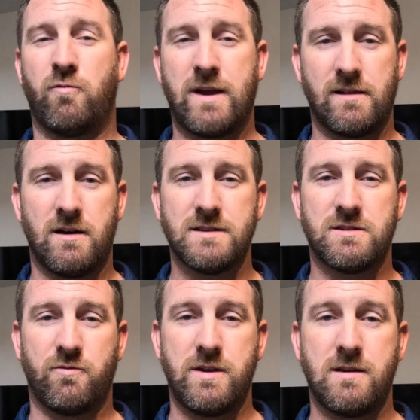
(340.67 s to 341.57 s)
weight loss
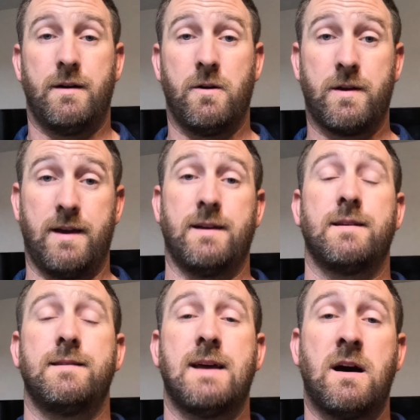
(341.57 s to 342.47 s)
a week. Okay,
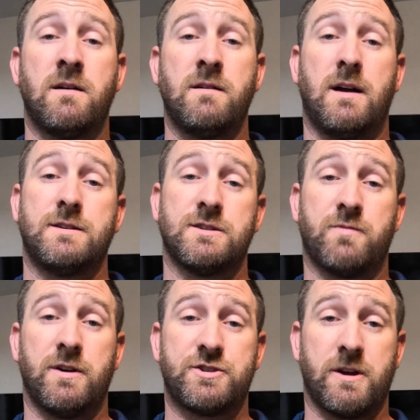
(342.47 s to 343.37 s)
now I just
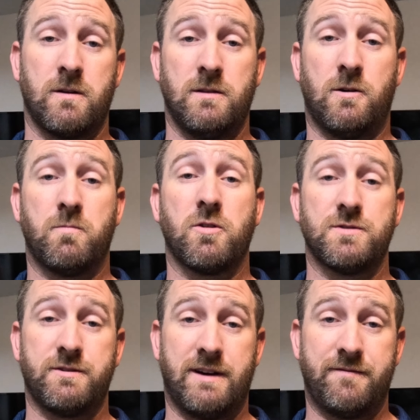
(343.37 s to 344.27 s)
want to share a little
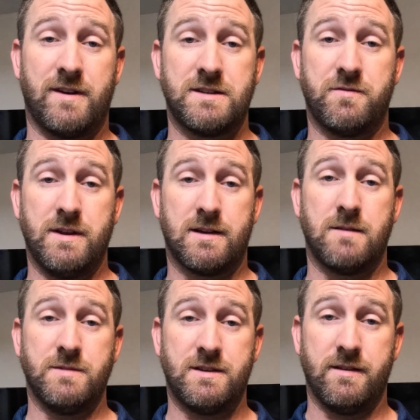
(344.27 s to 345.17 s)
personal advice when it
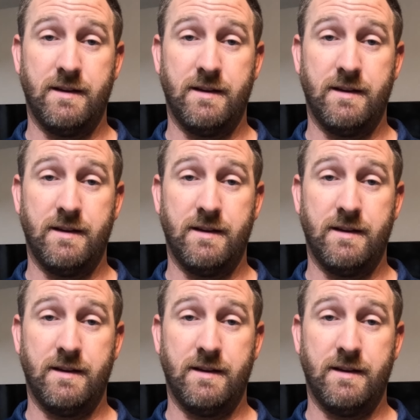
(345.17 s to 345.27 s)
comes to